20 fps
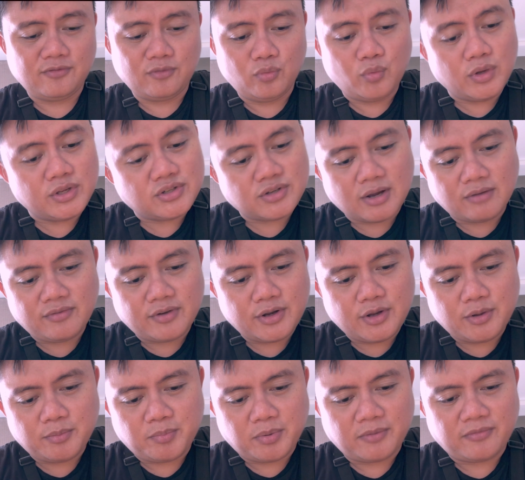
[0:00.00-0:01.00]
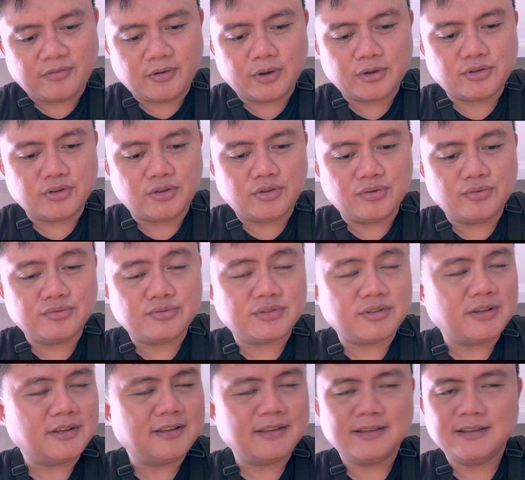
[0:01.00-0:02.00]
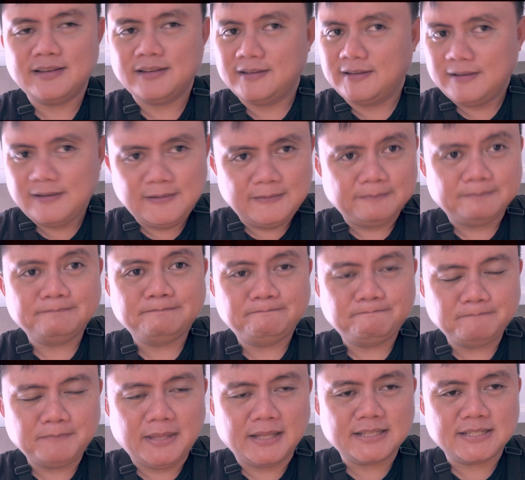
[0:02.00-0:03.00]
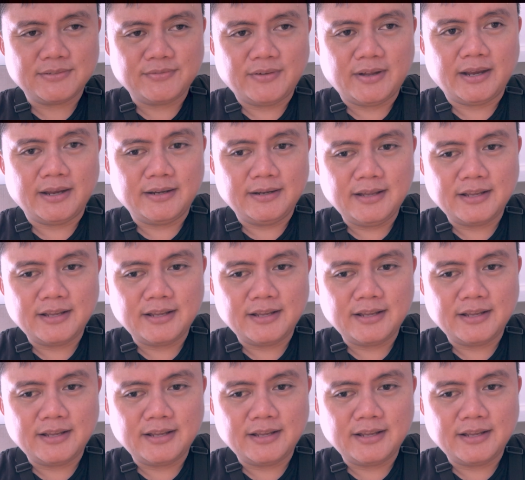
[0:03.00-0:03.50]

Whichever you prefer to use, that's fine.